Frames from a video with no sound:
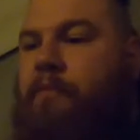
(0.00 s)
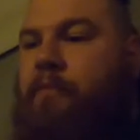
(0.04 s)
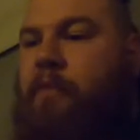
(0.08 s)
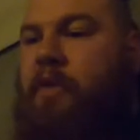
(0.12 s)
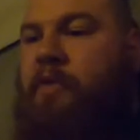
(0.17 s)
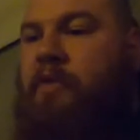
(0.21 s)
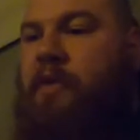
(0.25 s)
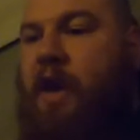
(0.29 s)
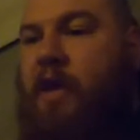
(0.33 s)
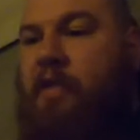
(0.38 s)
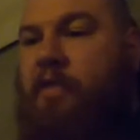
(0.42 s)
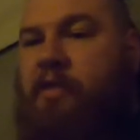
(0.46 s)

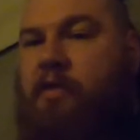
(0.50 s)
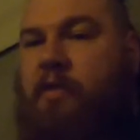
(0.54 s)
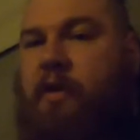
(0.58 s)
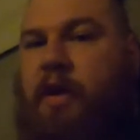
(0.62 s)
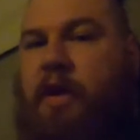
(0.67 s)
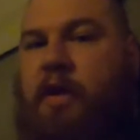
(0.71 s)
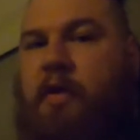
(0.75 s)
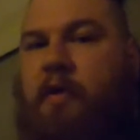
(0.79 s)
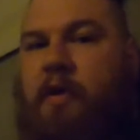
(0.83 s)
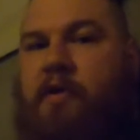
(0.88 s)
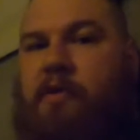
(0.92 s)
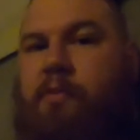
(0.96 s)
It's got
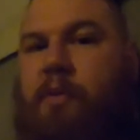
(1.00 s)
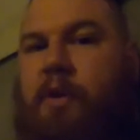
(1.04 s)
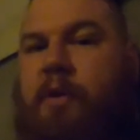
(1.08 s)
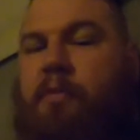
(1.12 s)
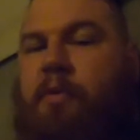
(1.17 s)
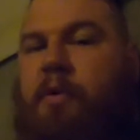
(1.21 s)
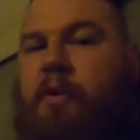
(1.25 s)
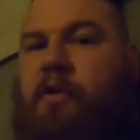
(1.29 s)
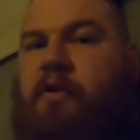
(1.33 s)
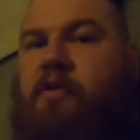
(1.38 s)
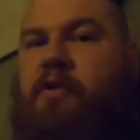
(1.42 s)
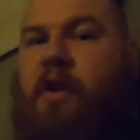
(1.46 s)
3 USB
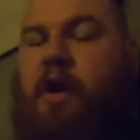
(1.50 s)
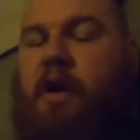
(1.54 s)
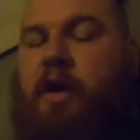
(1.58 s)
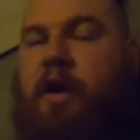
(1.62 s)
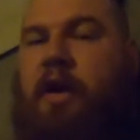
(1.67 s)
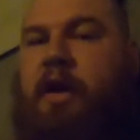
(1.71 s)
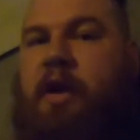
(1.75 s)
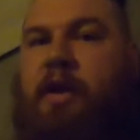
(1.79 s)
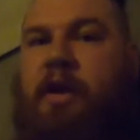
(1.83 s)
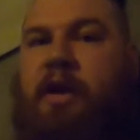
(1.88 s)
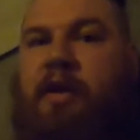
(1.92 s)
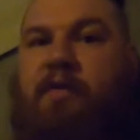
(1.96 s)
ports on
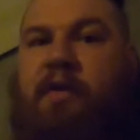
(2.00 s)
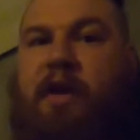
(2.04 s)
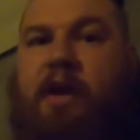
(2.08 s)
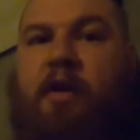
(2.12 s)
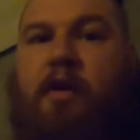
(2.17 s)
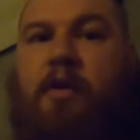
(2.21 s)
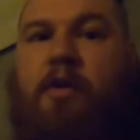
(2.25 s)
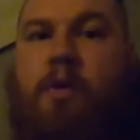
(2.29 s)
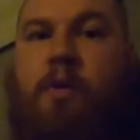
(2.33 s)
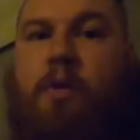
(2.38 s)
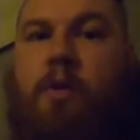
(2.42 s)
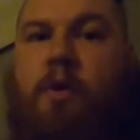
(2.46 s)
it, and I've got a
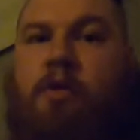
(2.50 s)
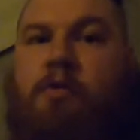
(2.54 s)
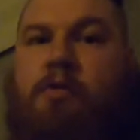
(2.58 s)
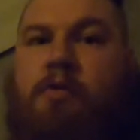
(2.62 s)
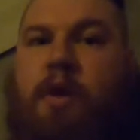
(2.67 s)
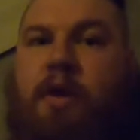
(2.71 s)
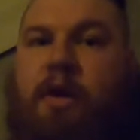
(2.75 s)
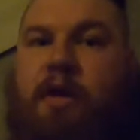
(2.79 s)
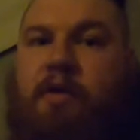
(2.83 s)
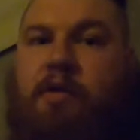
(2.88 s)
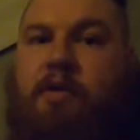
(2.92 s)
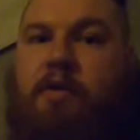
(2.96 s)
cord
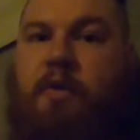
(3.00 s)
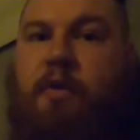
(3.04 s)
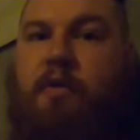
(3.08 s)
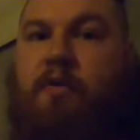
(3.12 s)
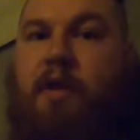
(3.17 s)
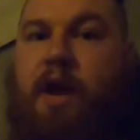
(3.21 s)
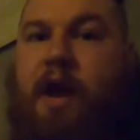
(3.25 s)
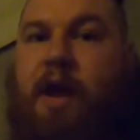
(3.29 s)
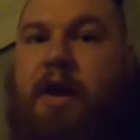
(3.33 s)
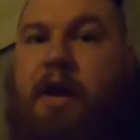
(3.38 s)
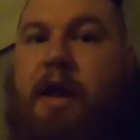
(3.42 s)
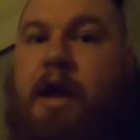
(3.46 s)
running to it
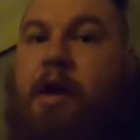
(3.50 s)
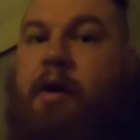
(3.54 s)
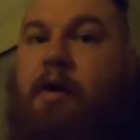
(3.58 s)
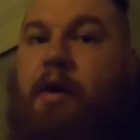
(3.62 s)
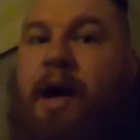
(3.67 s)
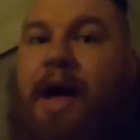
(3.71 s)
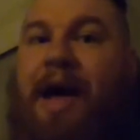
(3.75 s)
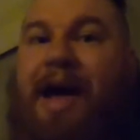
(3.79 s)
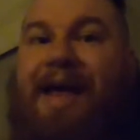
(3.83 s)
right now.